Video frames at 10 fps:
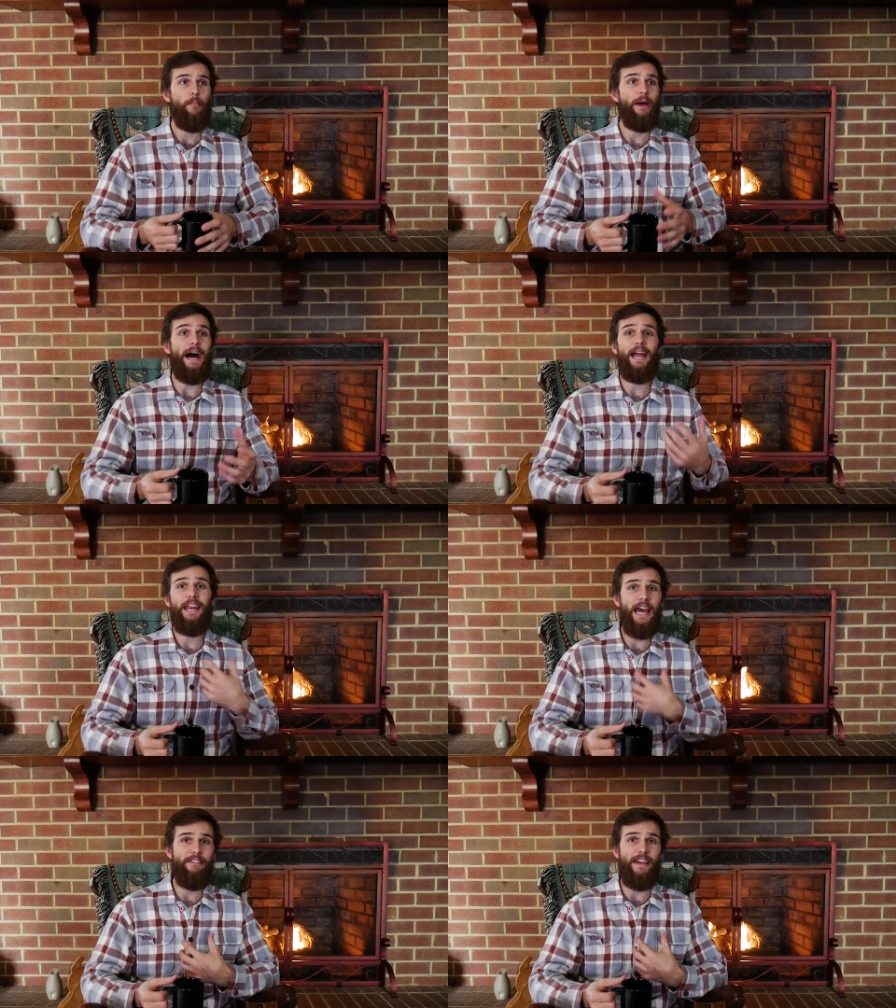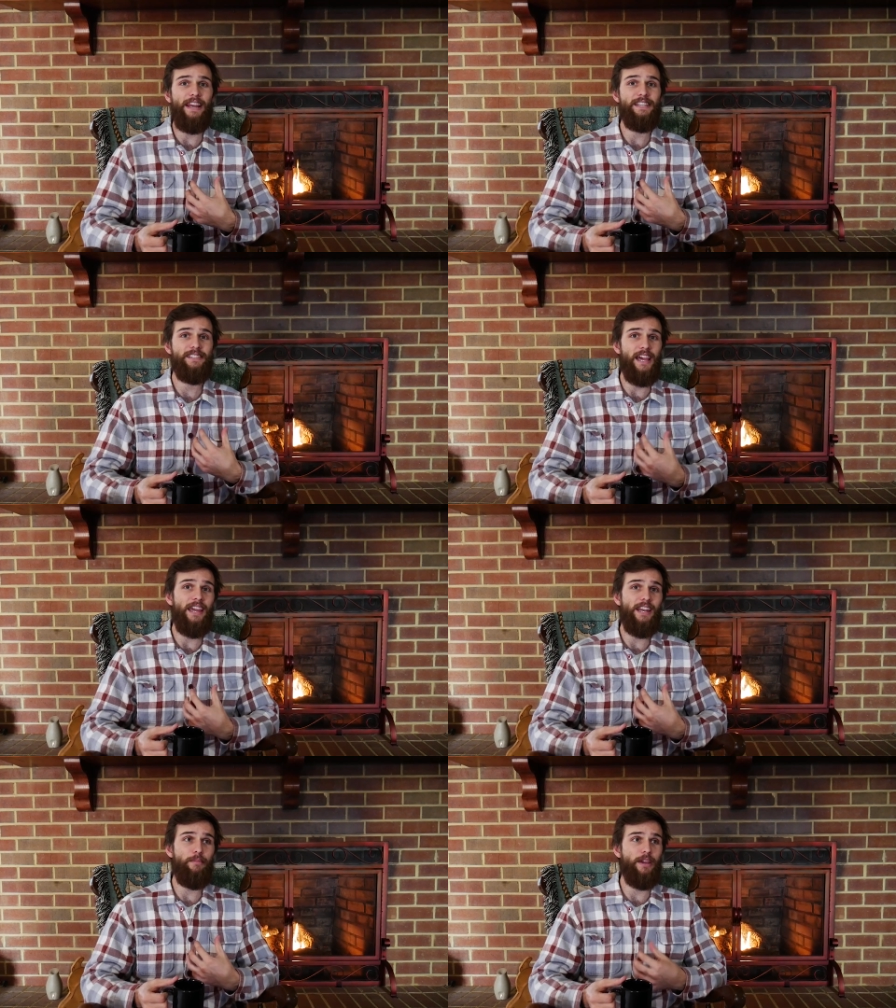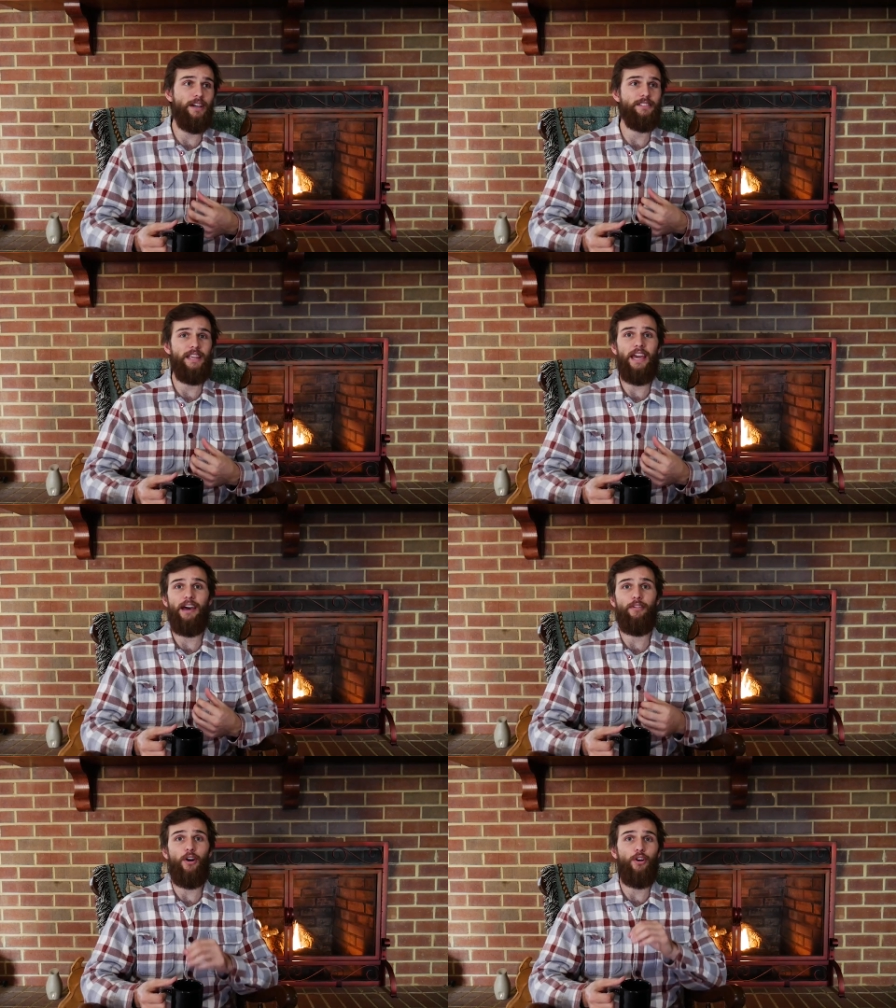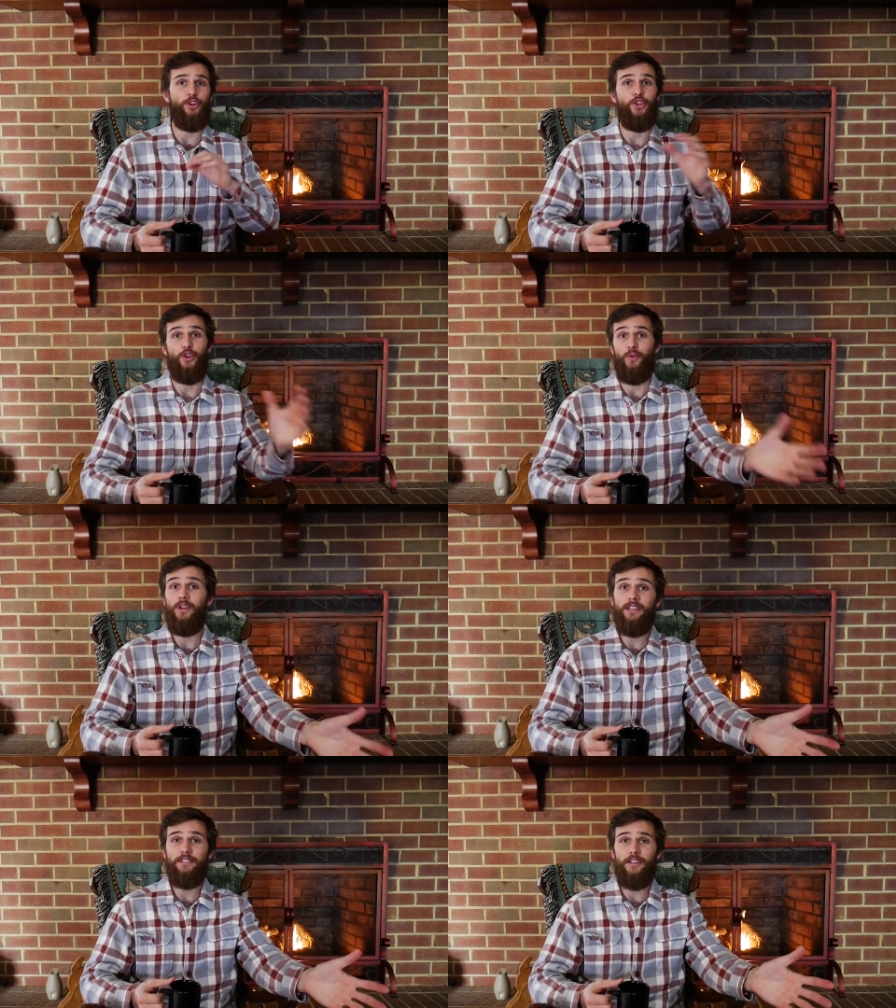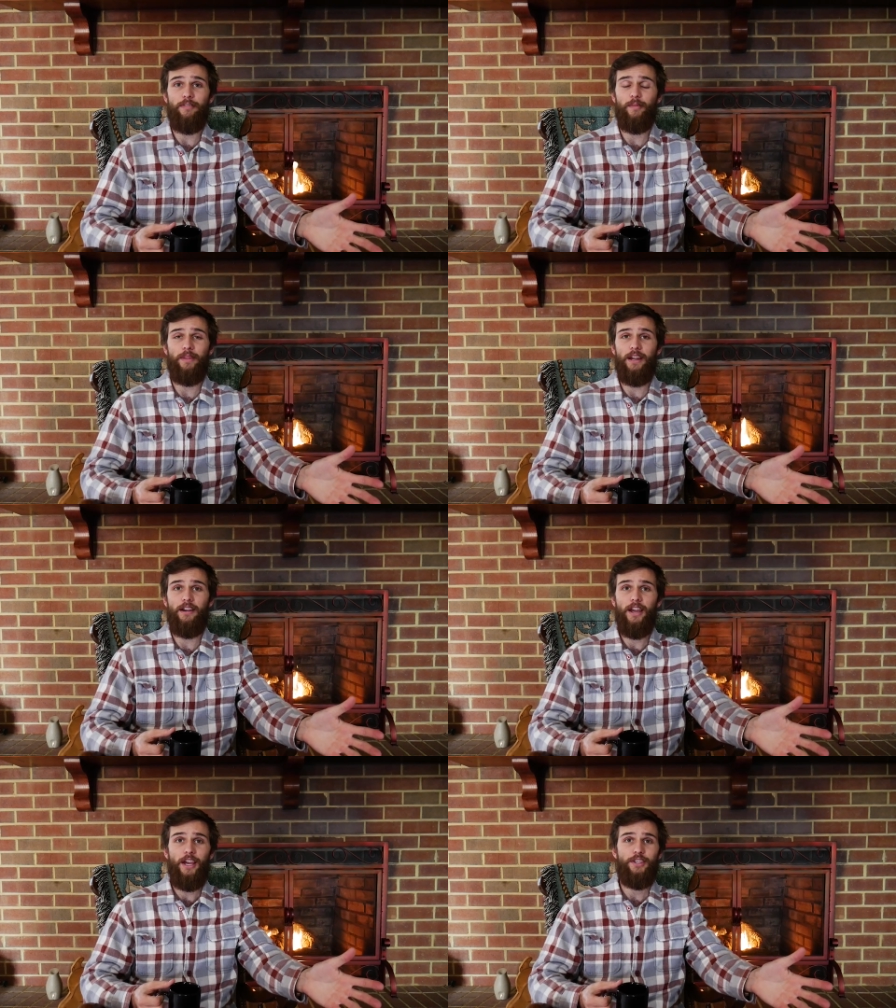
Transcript: But I didn't have any say in it because they have all union stuff up there.